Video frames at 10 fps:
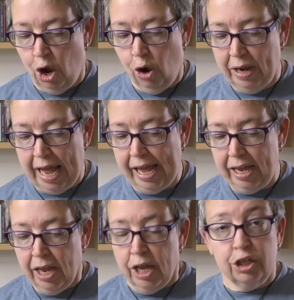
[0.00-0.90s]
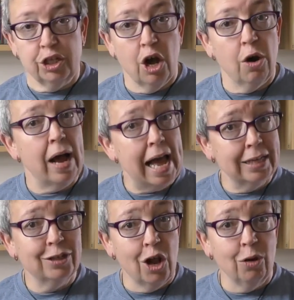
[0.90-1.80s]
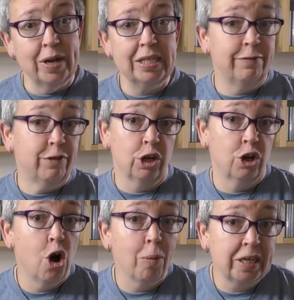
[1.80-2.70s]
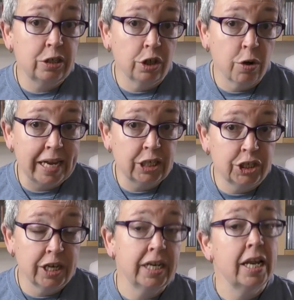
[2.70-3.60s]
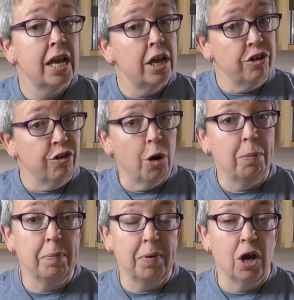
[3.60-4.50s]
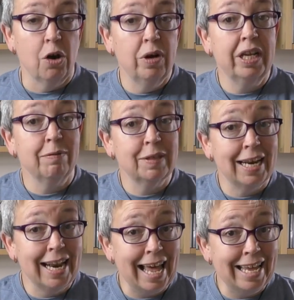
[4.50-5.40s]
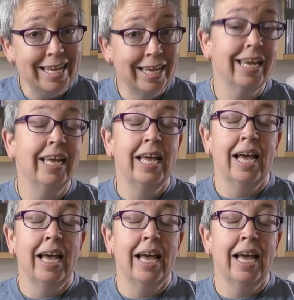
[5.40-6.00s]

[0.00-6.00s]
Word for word: Okay, so as always, if you've got a comment or a question, drop it below, give us a like.